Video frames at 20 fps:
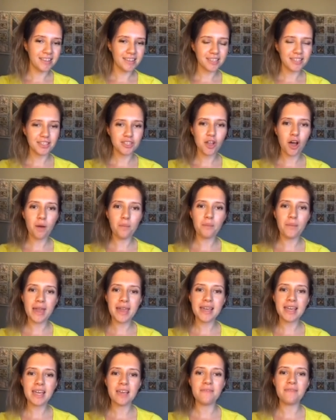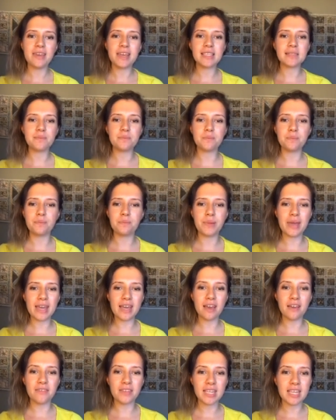stop making this
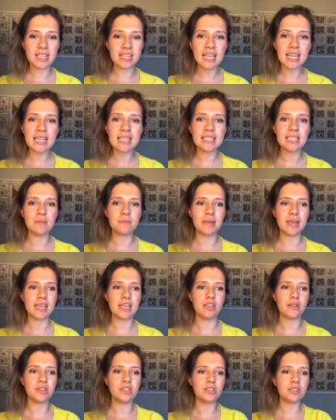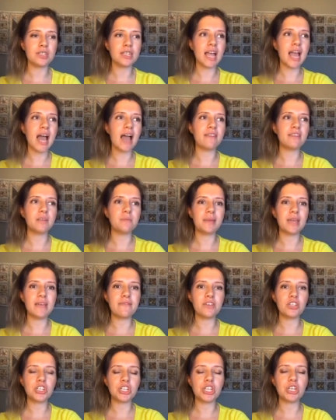bigger than it needs to be. You know, it doesn't have to be
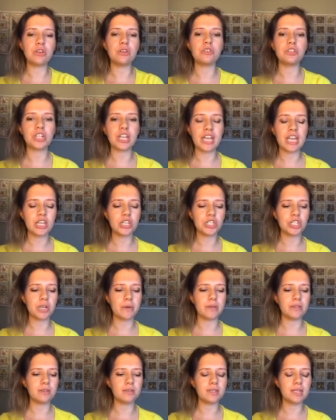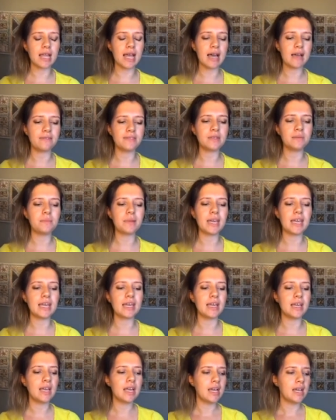this huge issue. It doesn't have to
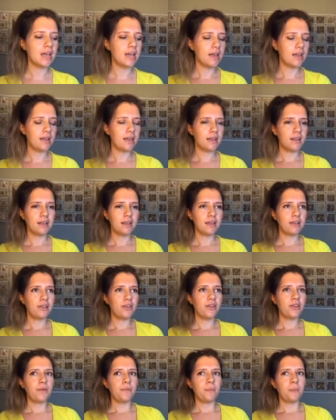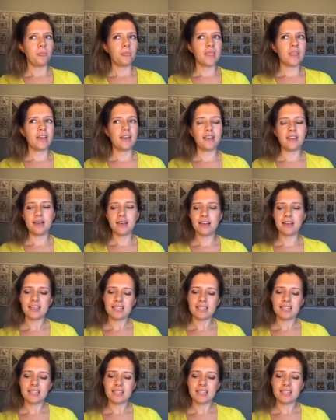be. Uh,